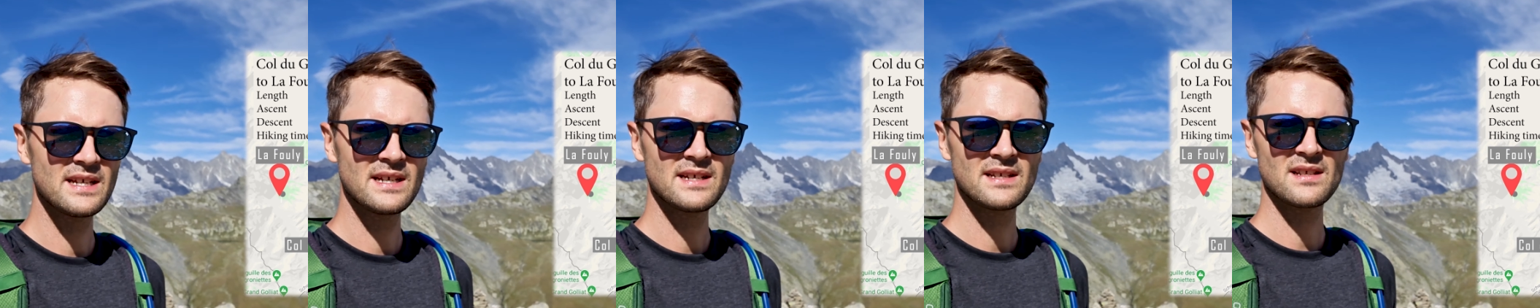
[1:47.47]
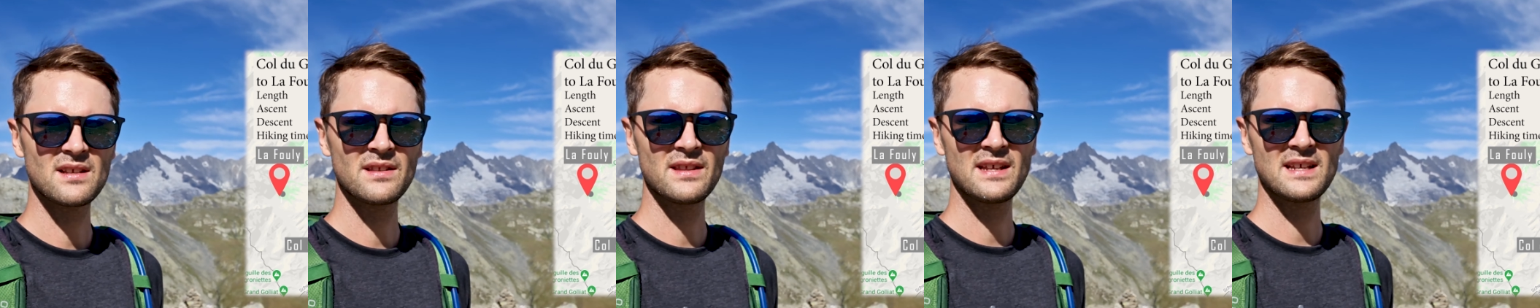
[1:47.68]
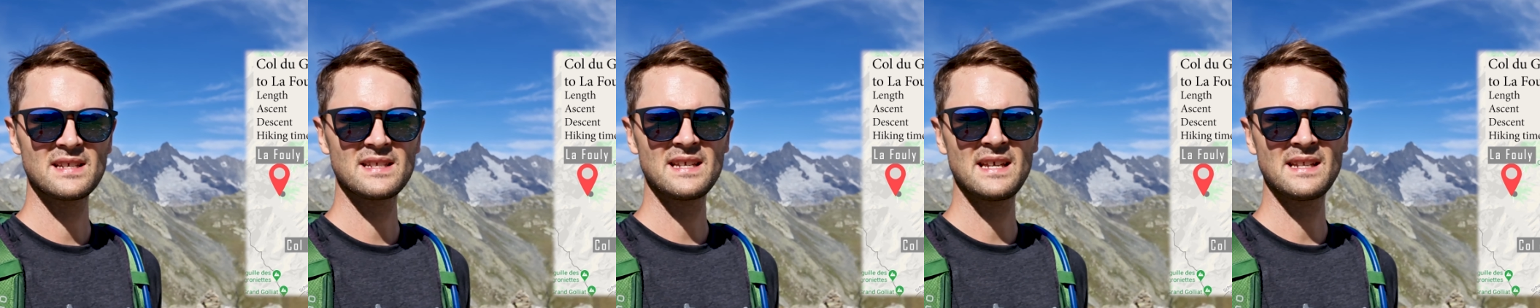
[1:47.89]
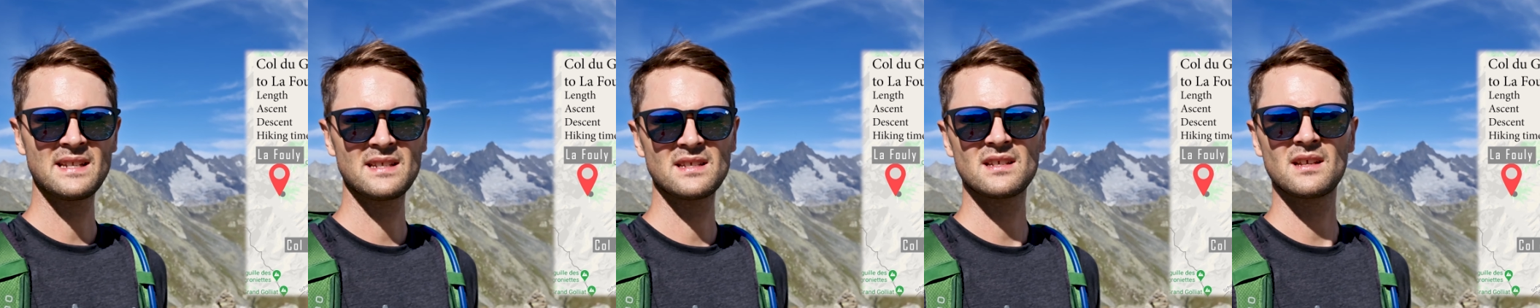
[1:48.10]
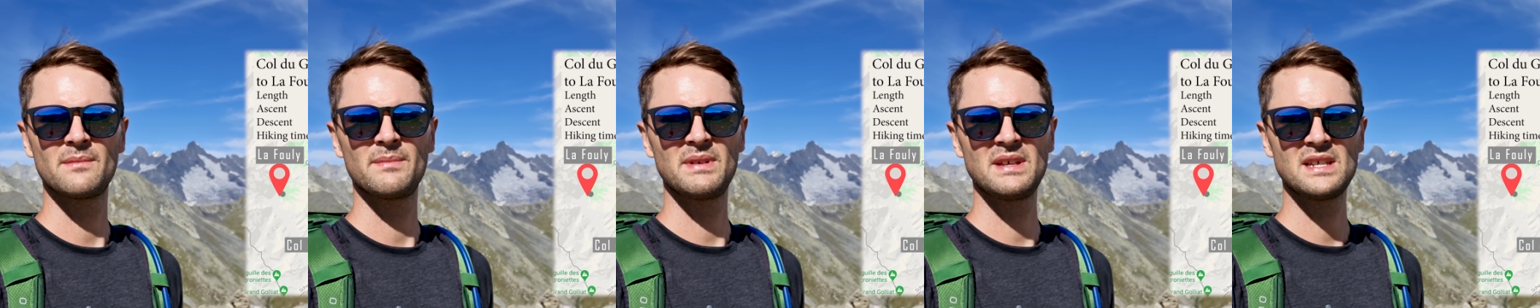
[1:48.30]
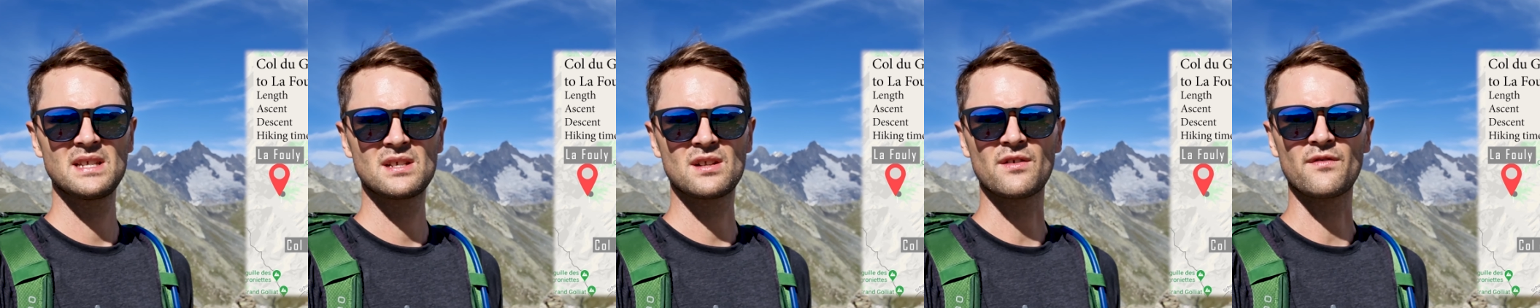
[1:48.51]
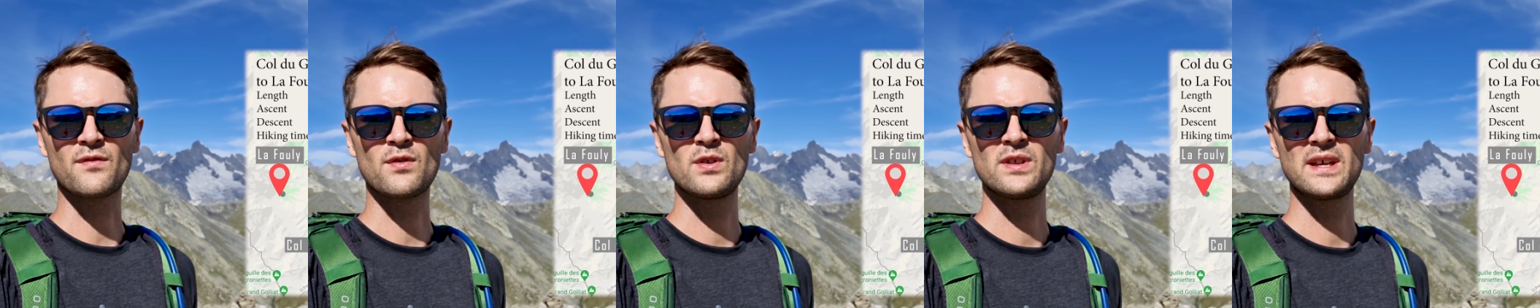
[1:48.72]
So the ascent is going to be easier
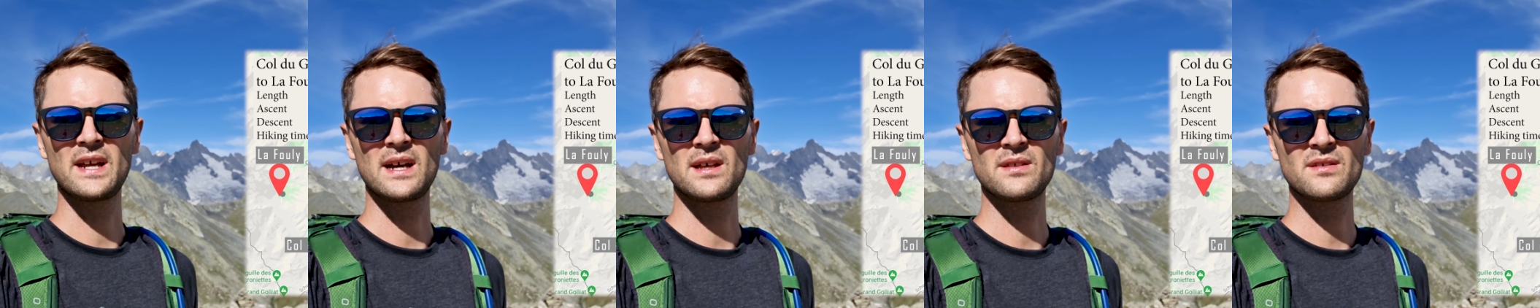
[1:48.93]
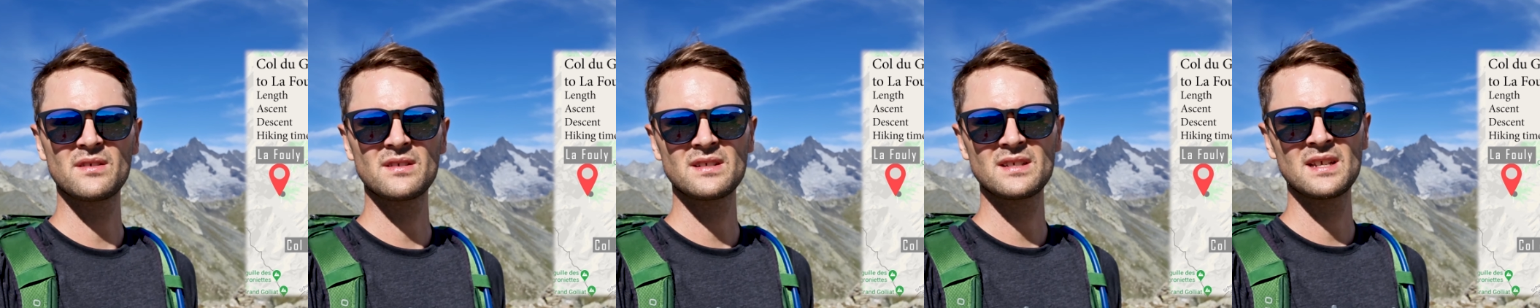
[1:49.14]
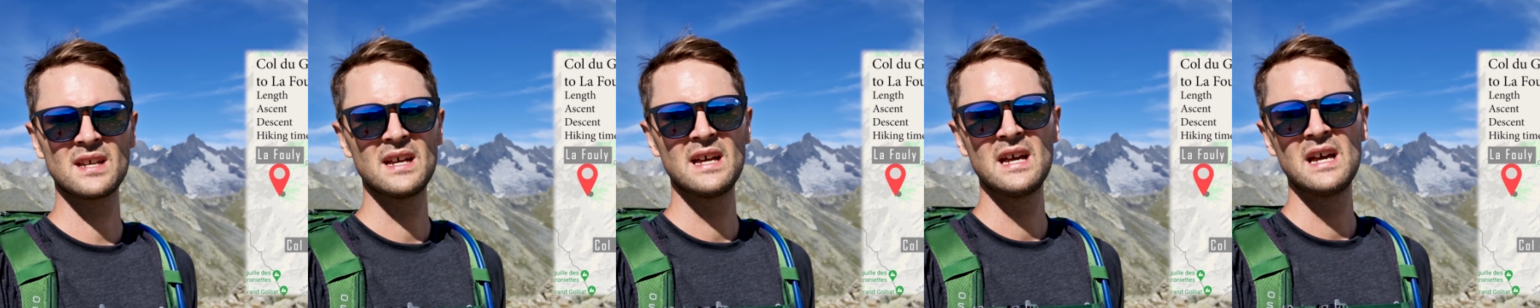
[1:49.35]
for the others.